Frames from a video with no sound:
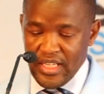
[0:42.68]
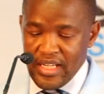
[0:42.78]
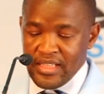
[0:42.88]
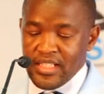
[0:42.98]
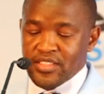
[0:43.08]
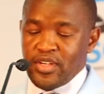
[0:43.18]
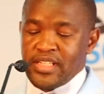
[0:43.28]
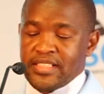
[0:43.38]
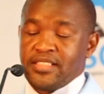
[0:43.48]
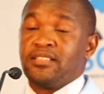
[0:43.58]
In this
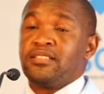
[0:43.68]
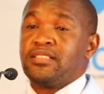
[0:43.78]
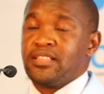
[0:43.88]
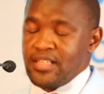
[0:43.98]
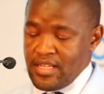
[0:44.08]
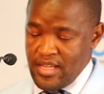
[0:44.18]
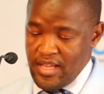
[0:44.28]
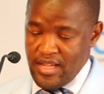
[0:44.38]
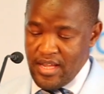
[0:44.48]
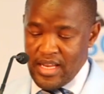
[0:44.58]
connection,
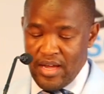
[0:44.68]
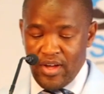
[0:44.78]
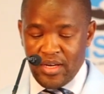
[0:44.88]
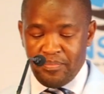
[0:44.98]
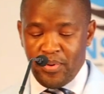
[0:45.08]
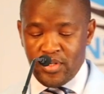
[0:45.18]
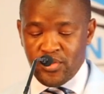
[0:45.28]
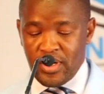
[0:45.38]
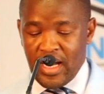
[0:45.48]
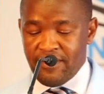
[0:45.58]
in our report,
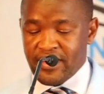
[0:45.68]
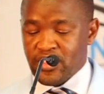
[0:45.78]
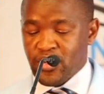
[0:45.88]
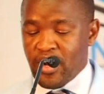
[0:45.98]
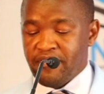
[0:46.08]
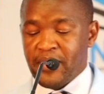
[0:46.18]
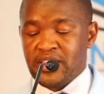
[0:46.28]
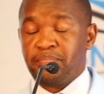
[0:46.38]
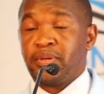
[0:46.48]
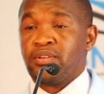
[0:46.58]
we will cover the
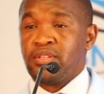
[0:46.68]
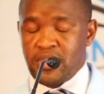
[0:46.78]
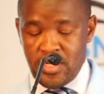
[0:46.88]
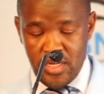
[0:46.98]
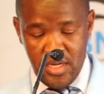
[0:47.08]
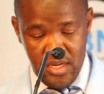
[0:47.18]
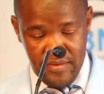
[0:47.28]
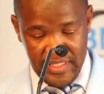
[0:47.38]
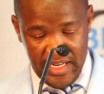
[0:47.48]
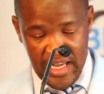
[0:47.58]
12-month period
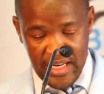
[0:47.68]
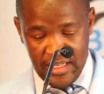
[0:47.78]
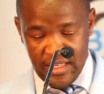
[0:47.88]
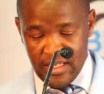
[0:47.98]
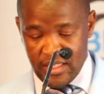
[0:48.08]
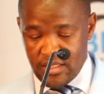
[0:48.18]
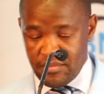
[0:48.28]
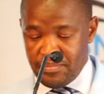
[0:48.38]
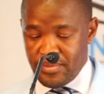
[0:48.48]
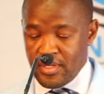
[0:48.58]
for the current
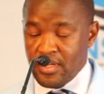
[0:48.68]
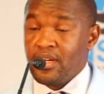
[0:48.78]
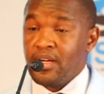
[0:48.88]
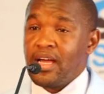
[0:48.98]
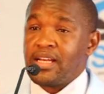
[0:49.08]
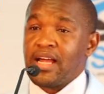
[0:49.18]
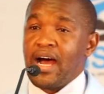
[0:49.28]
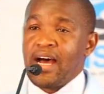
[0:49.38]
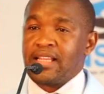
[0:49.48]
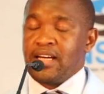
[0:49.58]
leadership and
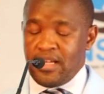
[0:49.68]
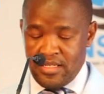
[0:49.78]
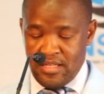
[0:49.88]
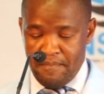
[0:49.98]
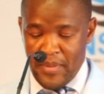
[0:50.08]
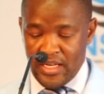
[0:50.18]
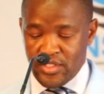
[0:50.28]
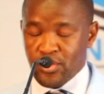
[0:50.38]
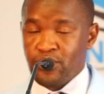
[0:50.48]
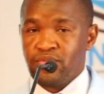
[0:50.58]
other
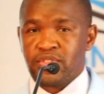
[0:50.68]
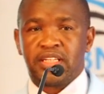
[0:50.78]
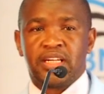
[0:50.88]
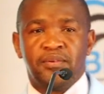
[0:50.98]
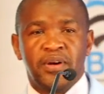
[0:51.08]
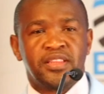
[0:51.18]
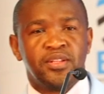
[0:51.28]
milestones that are worth